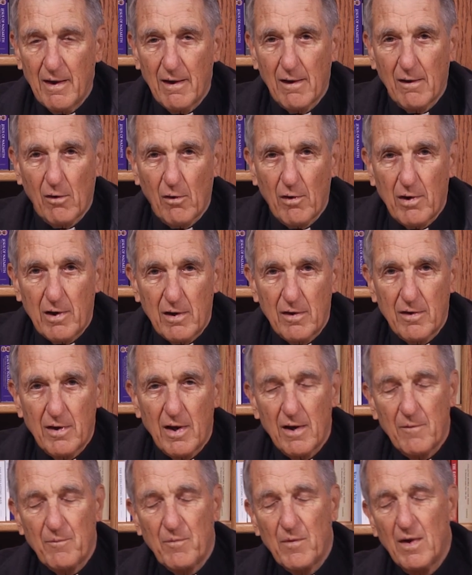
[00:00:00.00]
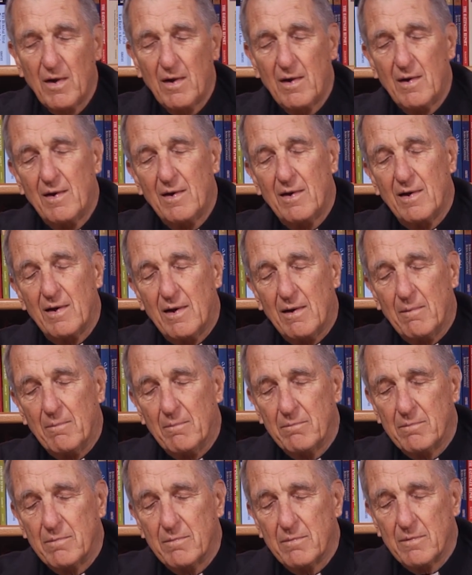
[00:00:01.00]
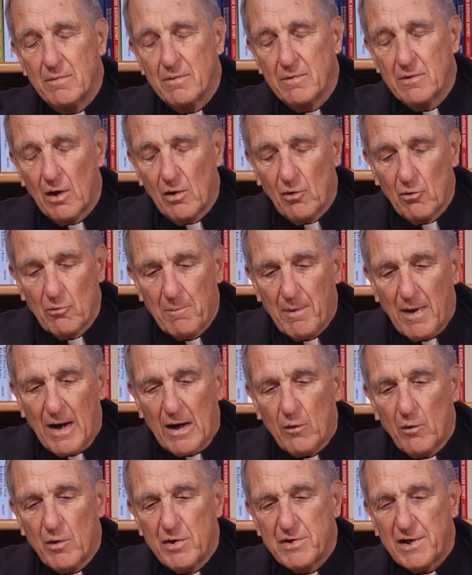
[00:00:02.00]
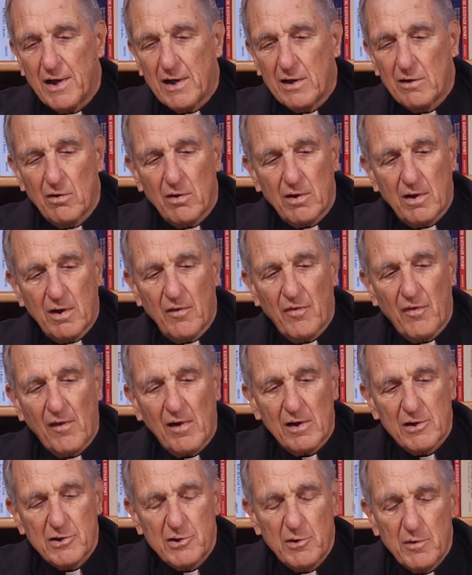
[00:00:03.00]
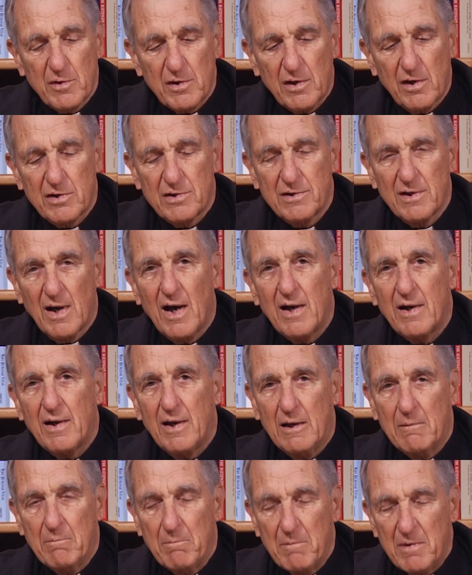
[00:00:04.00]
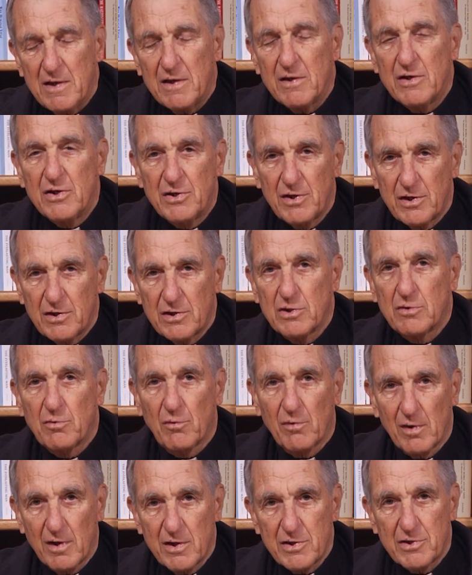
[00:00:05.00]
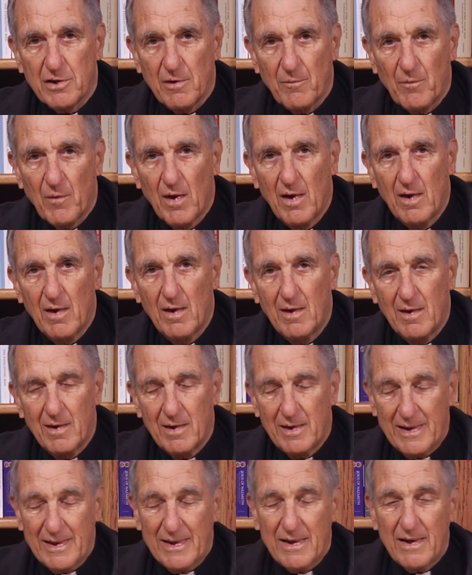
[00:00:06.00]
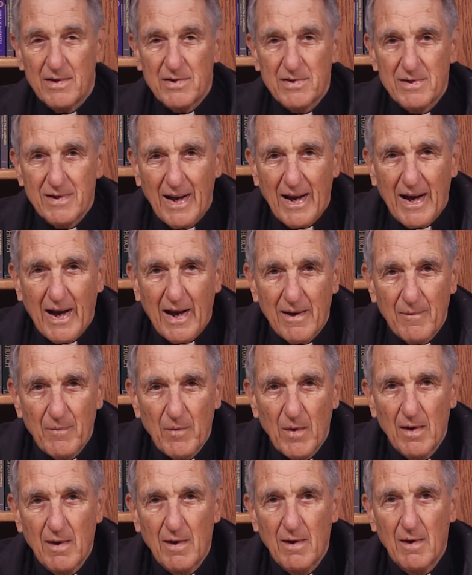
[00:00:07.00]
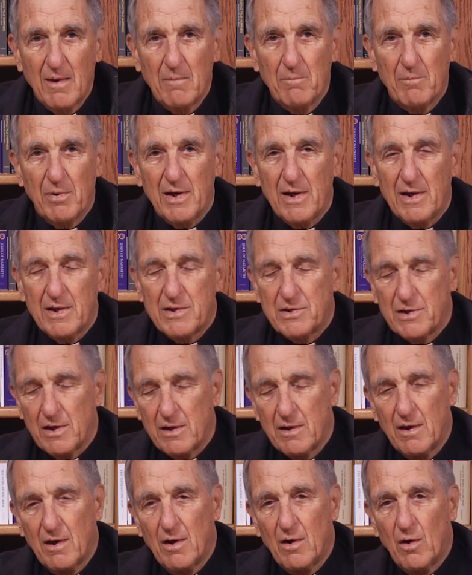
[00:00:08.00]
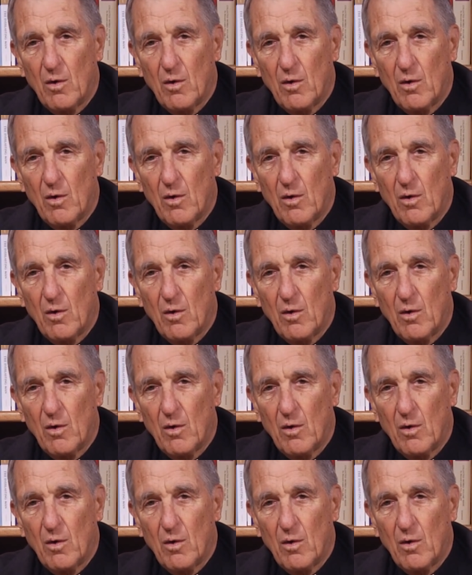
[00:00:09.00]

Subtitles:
And already then, de Lubac was saying, look, Catholicism is not a me and Jesus religion. It is that, but it's that